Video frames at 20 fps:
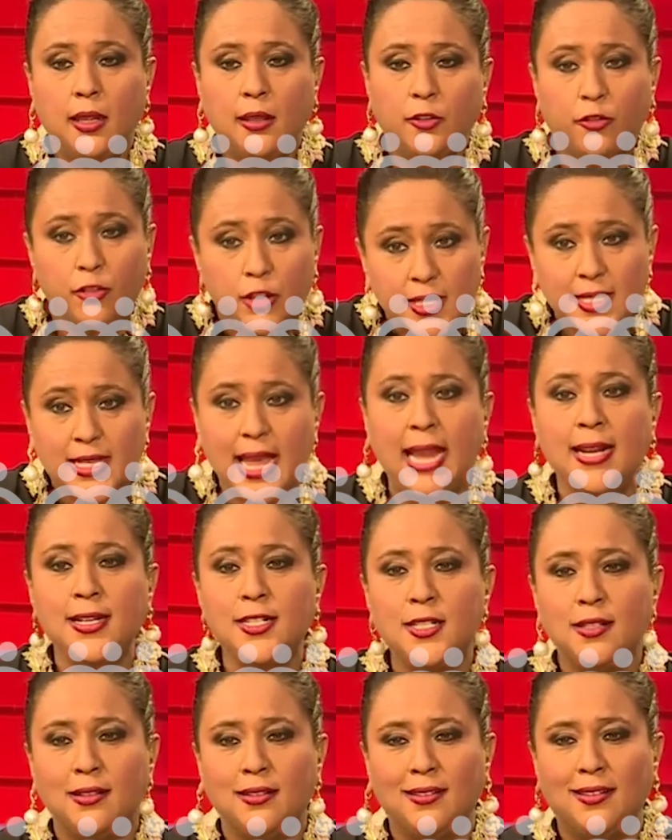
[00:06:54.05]

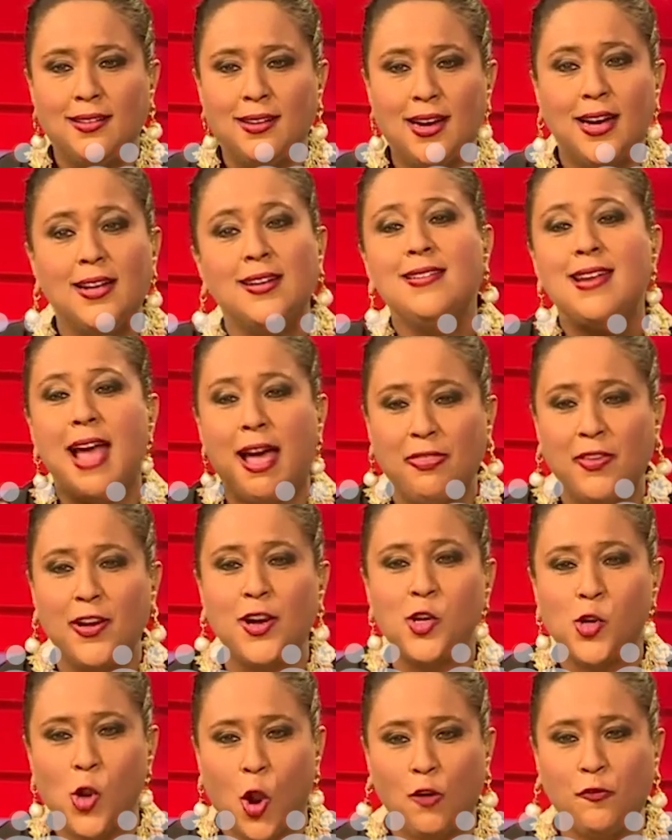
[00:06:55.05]
resent another
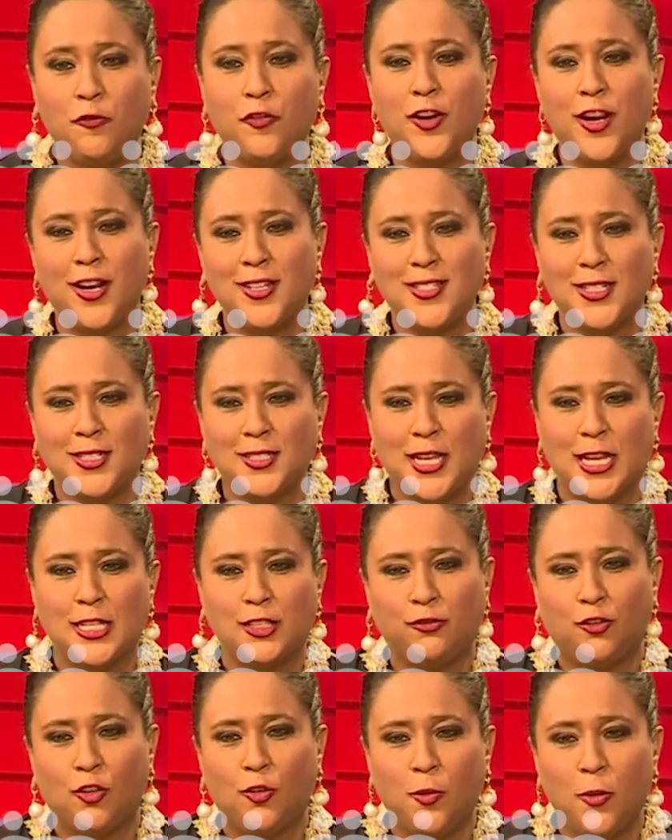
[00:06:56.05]
confident,
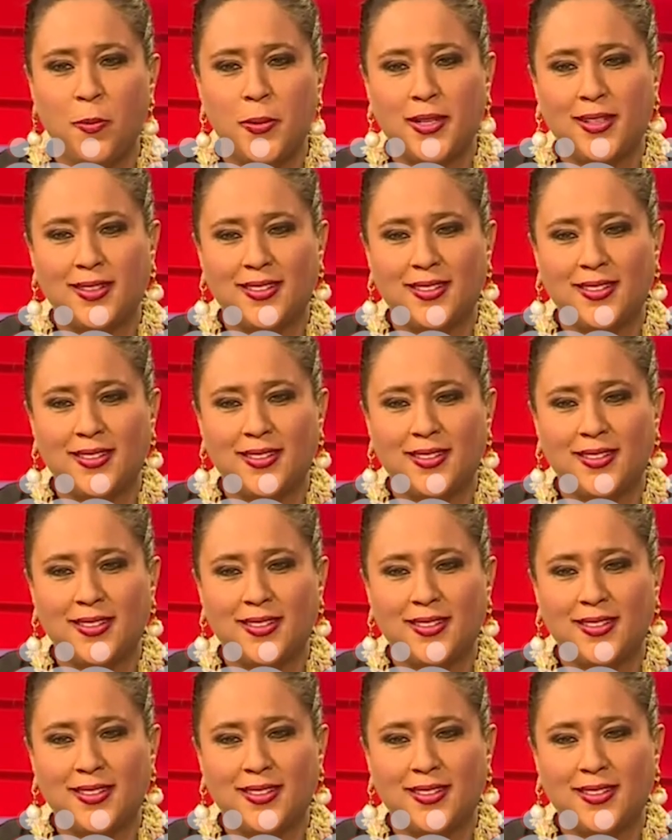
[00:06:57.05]
successful woman?